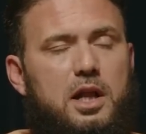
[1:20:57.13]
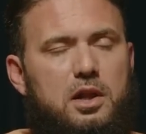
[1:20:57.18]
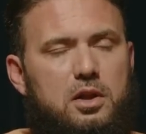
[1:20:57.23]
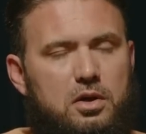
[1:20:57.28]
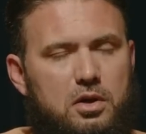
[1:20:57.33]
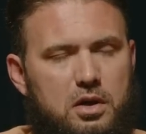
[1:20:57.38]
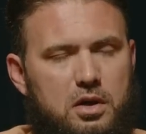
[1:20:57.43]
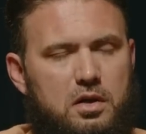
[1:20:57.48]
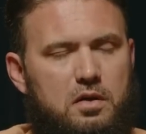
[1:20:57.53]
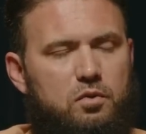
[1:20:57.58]
a
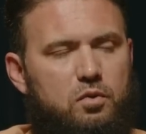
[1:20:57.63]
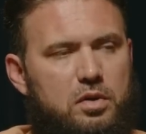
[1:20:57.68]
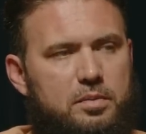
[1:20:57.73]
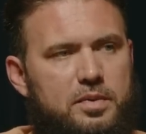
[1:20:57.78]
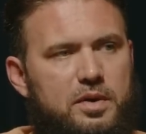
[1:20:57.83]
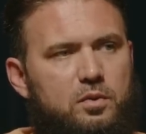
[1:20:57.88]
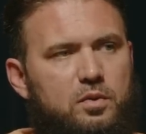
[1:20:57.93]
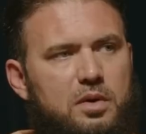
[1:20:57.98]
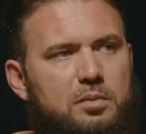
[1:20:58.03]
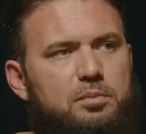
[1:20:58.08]
lot of
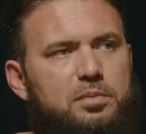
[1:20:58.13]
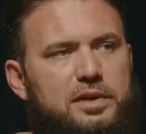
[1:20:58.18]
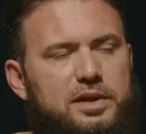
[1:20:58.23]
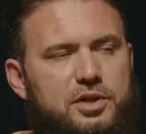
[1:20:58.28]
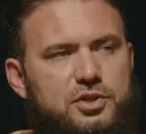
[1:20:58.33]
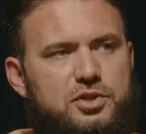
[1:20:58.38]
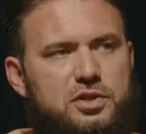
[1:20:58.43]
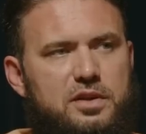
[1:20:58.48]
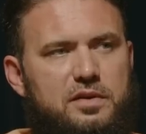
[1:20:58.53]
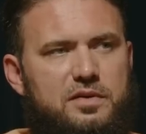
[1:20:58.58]
women want
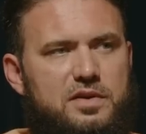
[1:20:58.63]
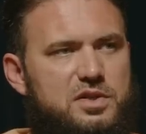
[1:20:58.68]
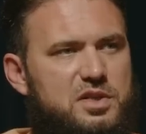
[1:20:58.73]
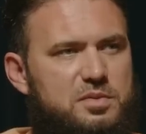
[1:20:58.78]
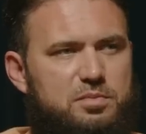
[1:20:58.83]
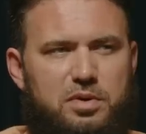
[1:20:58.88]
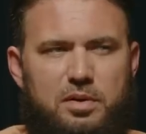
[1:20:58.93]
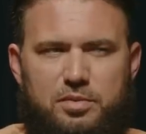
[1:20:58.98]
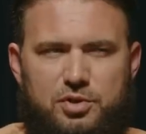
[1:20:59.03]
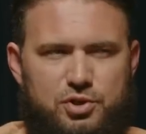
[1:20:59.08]
polygyny. And
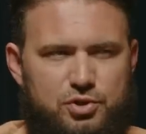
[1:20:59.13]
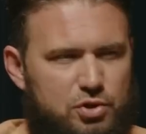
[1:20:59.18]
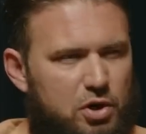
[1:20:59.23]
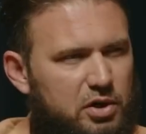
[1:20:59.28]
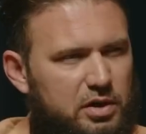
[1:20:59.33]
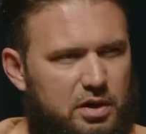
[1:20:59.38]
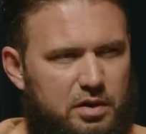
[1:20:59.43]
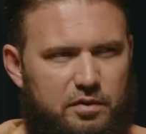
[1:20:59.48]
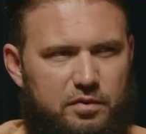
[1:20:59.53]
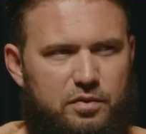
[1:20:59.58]
this is probably
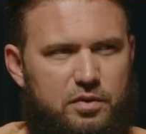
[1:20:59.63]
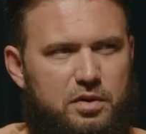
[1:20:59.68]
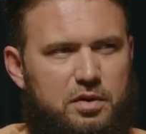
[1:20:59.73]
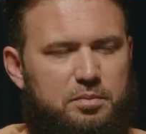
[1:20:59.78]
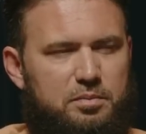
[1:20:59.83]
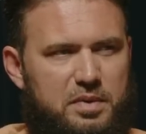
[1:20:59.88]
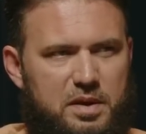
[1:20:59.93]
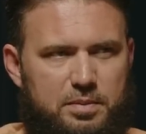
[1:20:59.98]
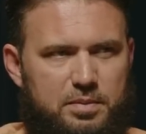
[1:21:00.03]
shocking for